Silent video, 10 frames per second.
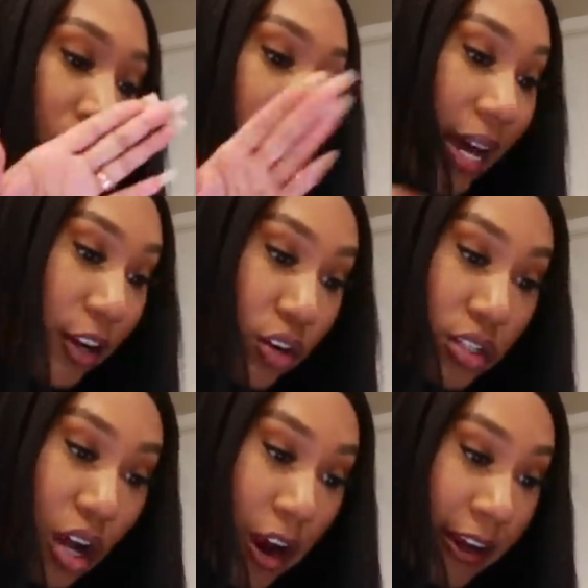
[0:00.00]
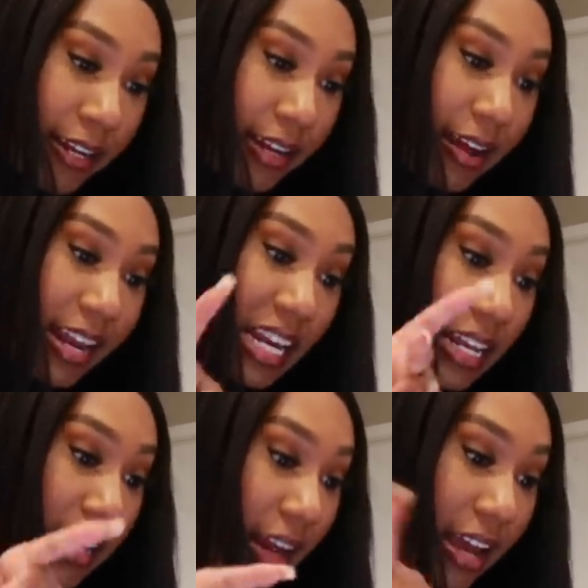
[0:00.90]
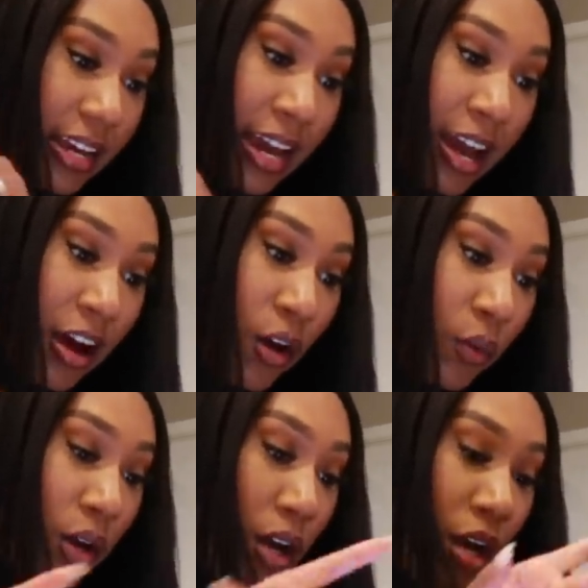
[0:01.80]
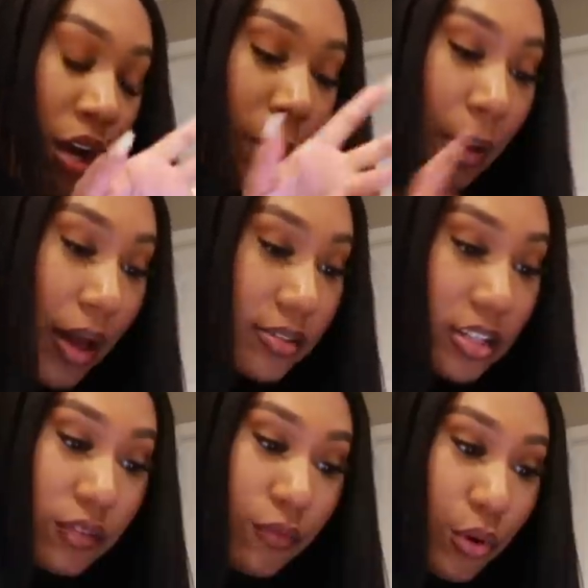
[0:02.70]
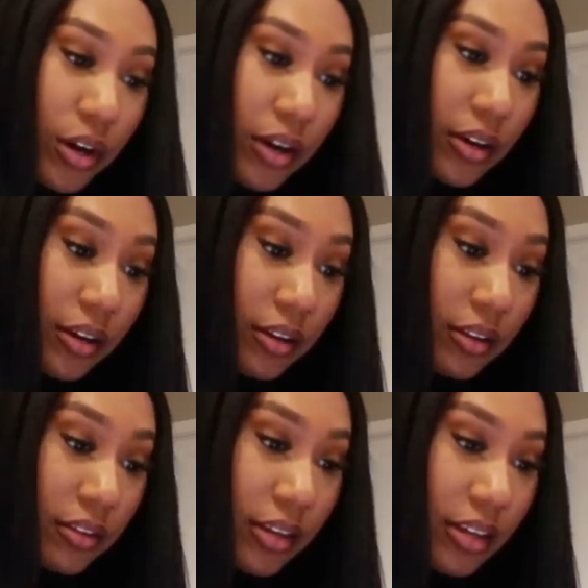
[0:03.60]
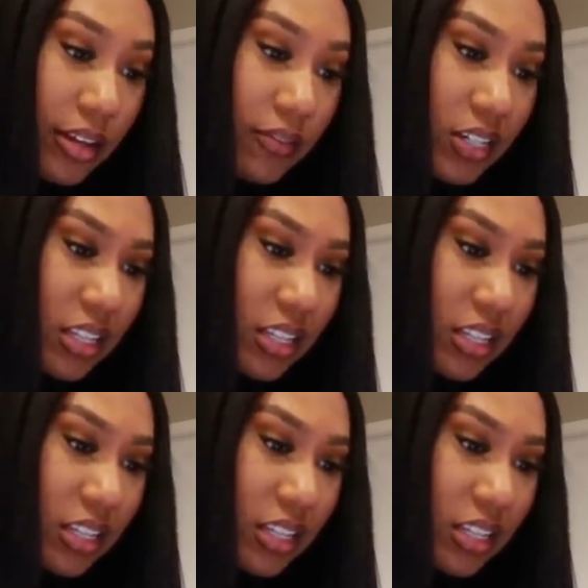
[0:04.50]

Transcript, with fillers: We gotta go to Target. I need to get a nightgown, boxes for the gifts.